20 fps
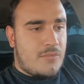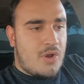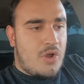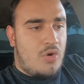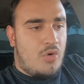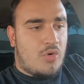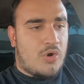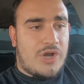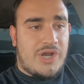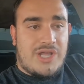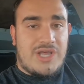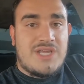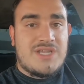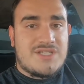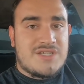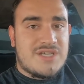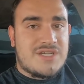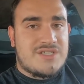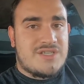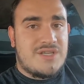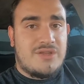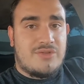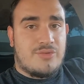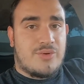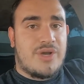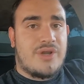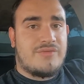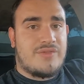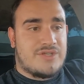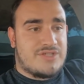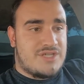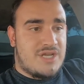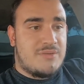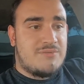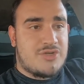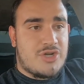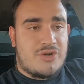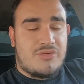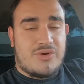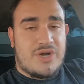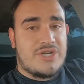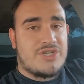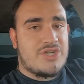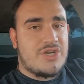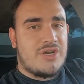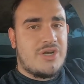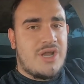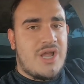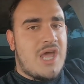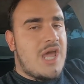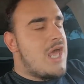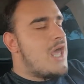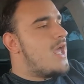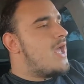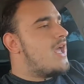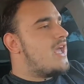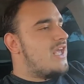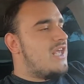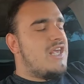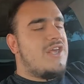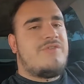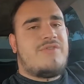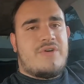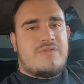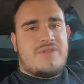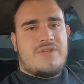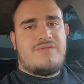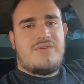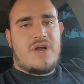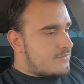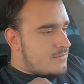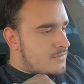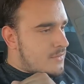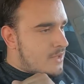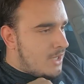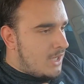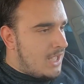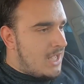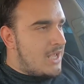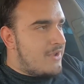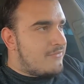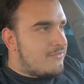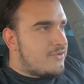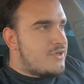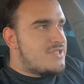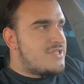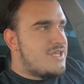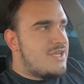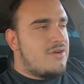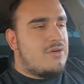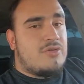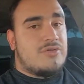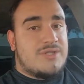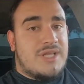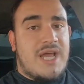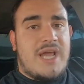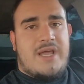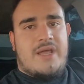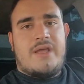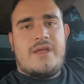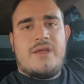or an E63 of the same generation, E55 every single day.